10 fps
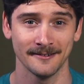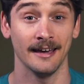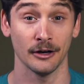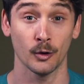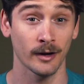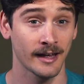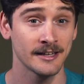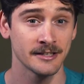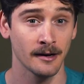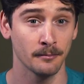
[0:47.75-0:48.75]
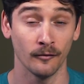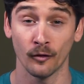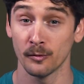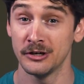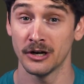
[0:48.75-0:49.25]
And a quick heads up
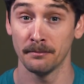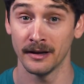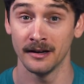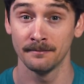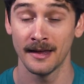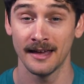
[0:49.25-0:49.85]
before we jump in,